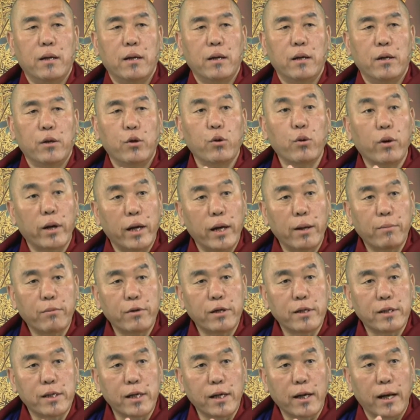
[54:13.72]
your
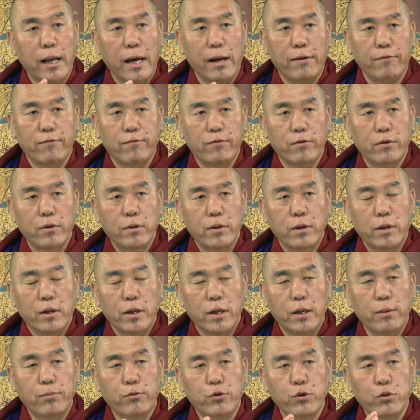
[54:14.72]
everyday life,
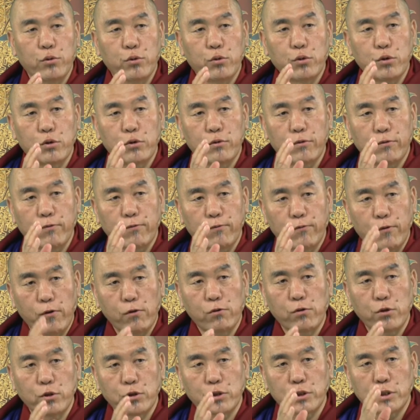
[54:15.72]
if you could
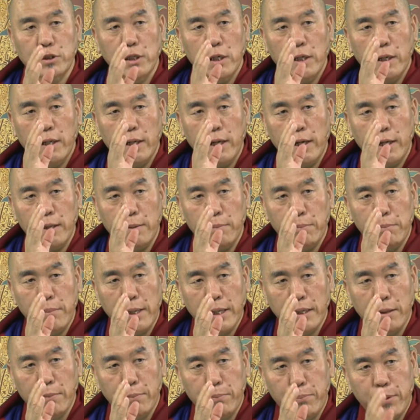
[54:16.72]
focus and
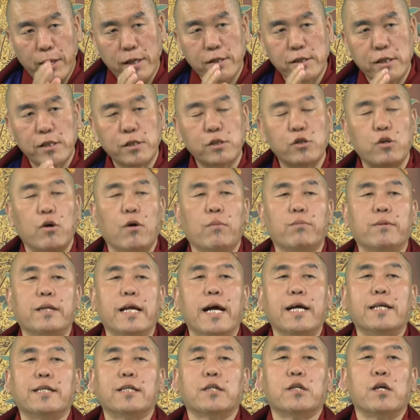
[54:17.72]
make a presence of
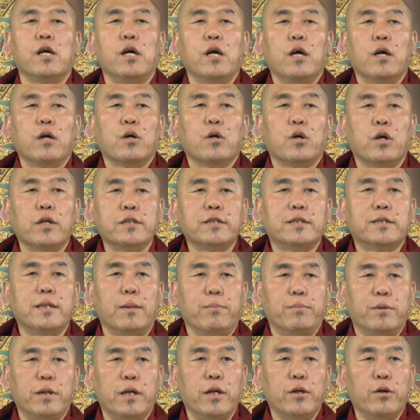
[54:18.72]
that
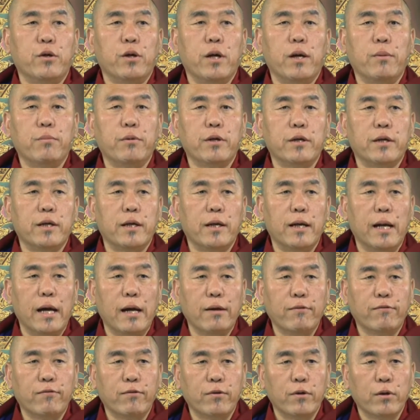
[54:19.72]
concept in your everyday
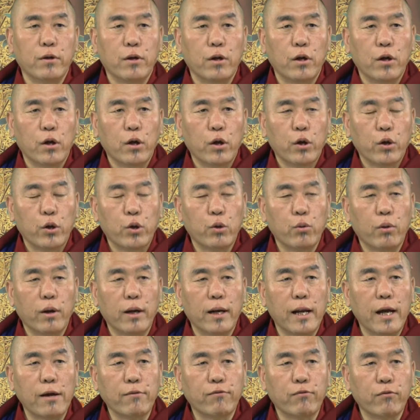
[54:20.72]
life, your
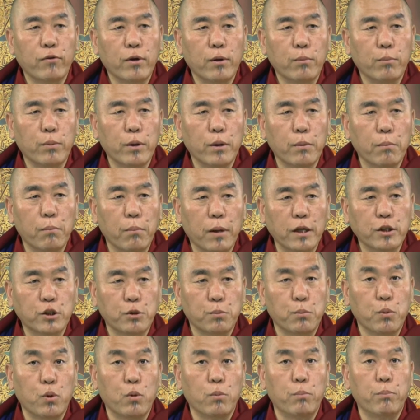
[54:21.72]
life will be much
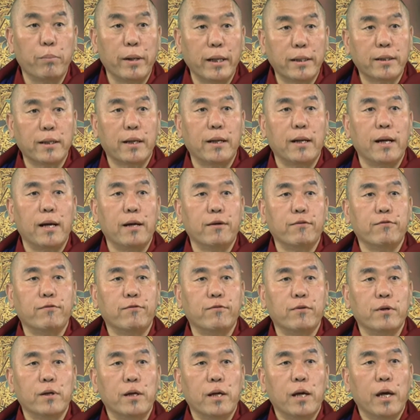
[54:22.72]
more better
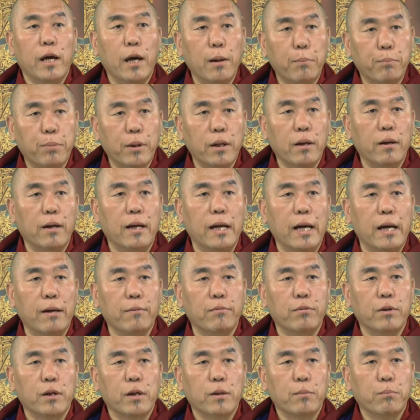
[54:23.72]
life, happier life,
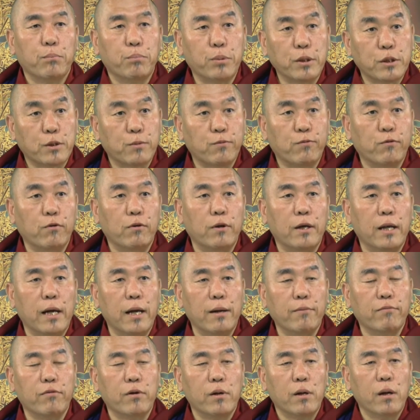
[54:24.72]
peaceful
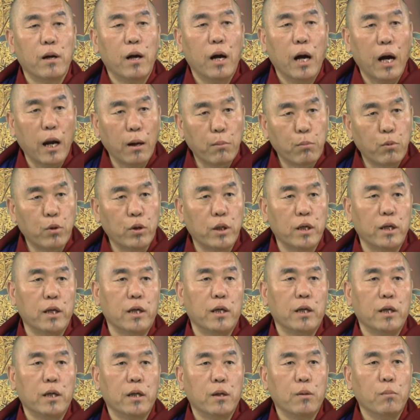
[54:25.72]
life, harmony,
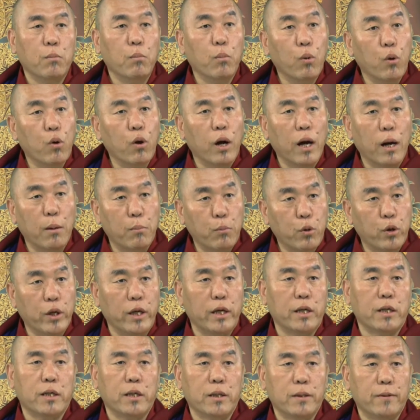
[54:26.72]
more
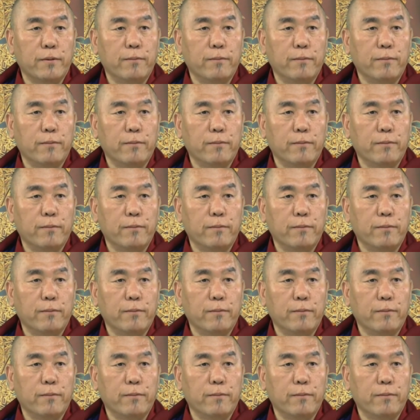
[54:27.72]
harmonic,